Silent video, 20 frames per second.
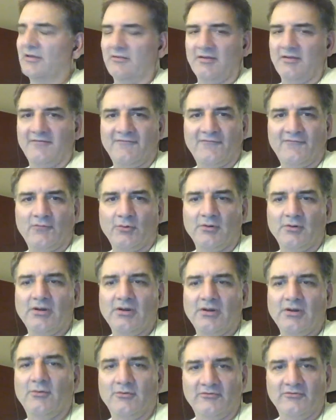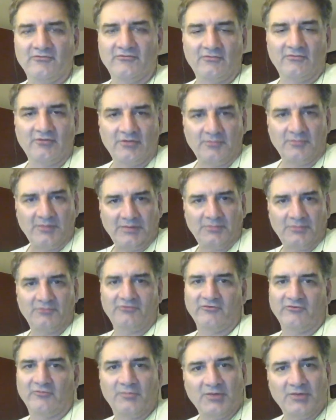take like 4 hours, and
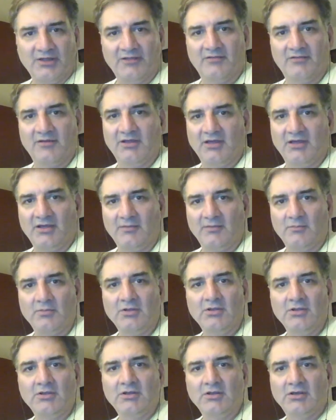people just play the game.